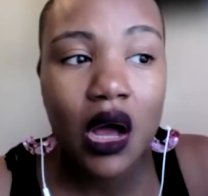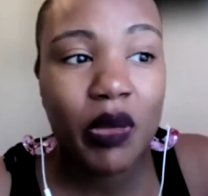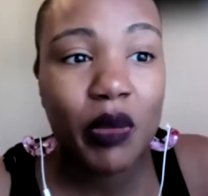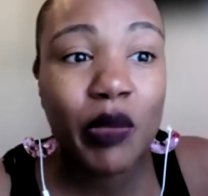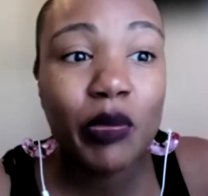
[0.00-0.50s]

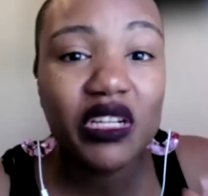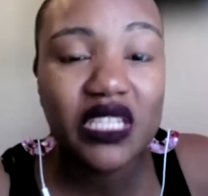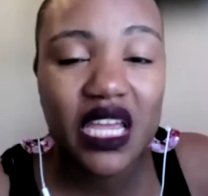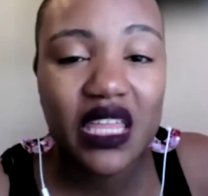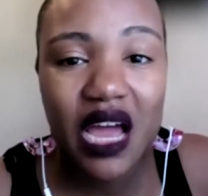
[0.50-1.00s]
People are
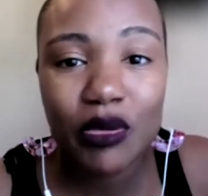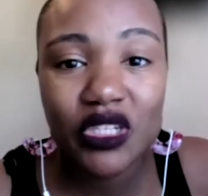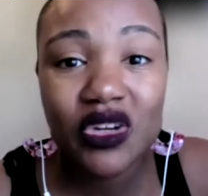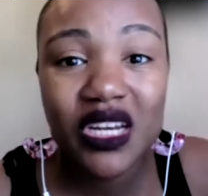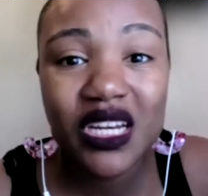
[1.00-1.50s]
taking the
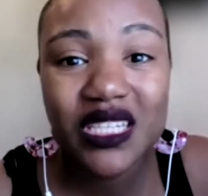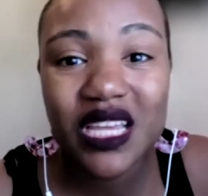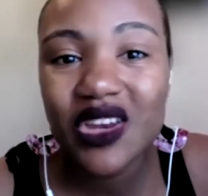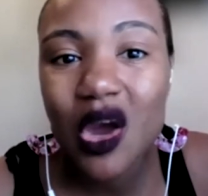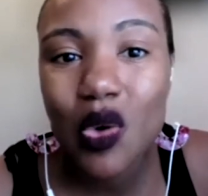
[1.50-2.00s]
opportunity to say,
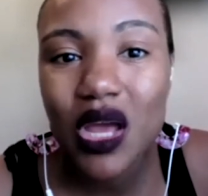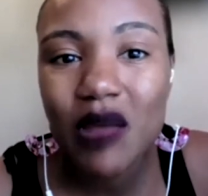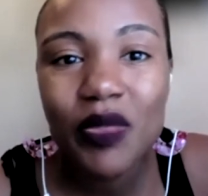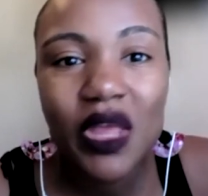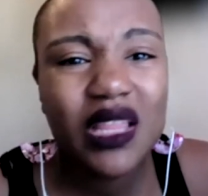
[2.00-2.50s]
you know what,
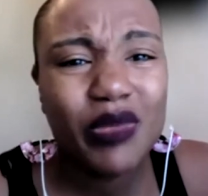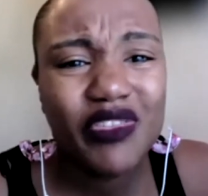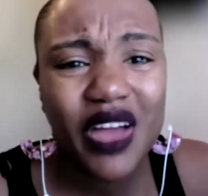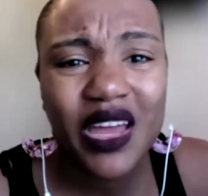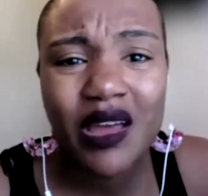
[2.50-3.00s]
let me
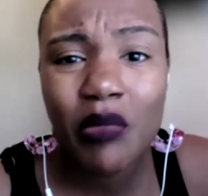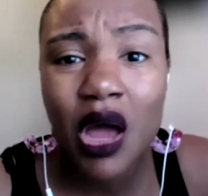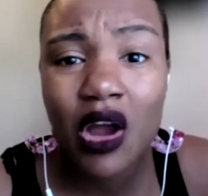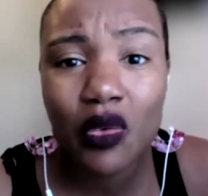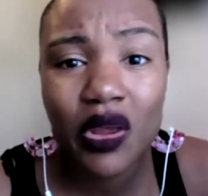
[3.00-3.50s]
find a
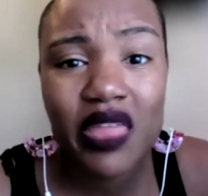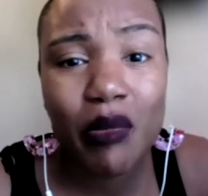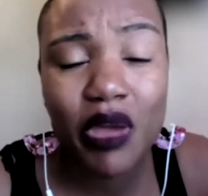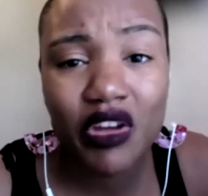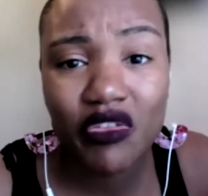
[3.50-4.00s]
career that
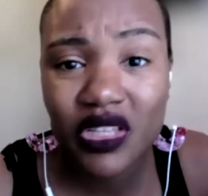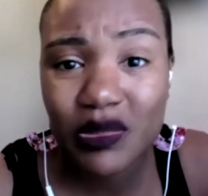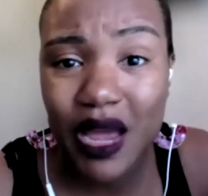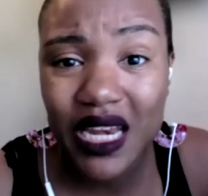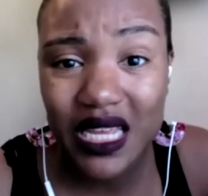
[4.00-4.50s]
better fits
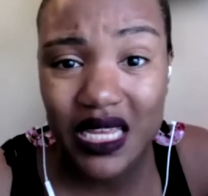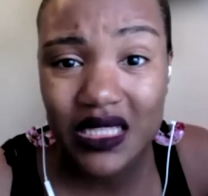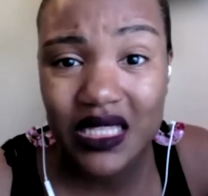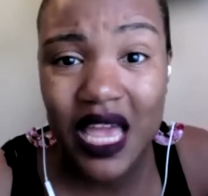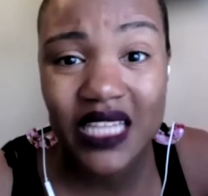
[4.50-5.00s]
my needs
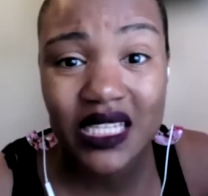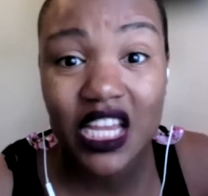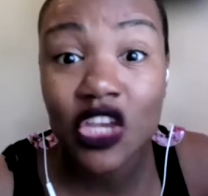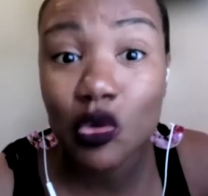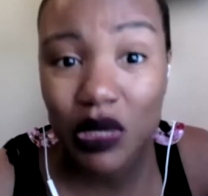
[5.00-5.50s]
as a
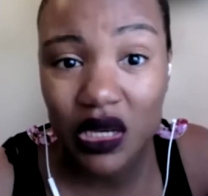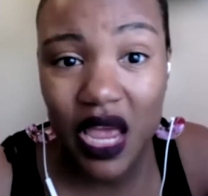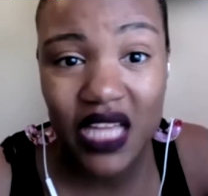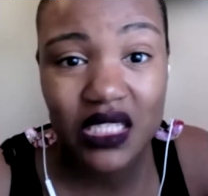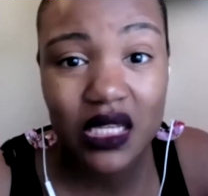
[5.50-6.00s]
human,
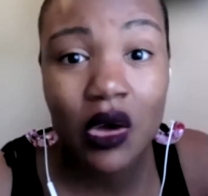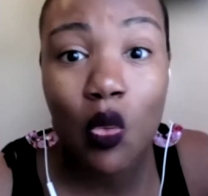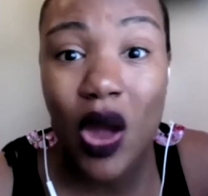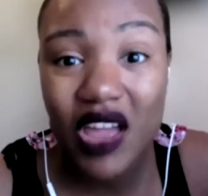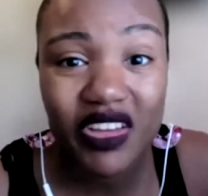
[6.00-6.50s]
as a
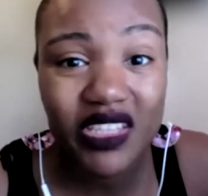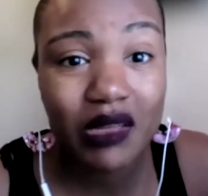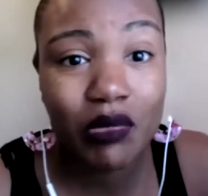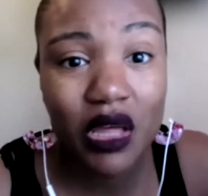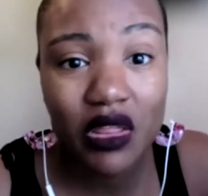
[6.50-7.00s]
wife, as a
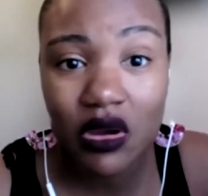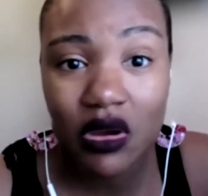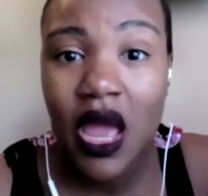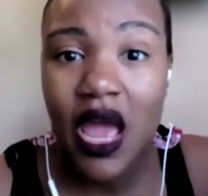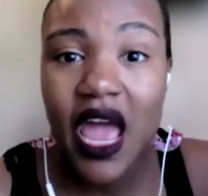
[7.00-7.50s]
mother,
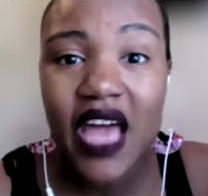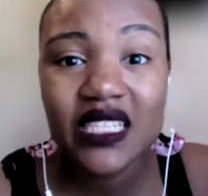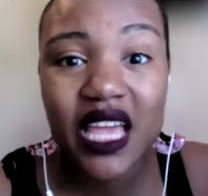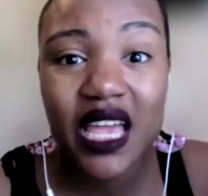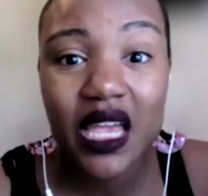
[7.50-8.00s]
as
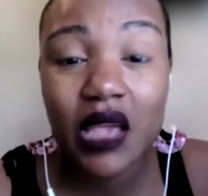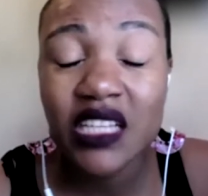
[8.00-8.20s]
a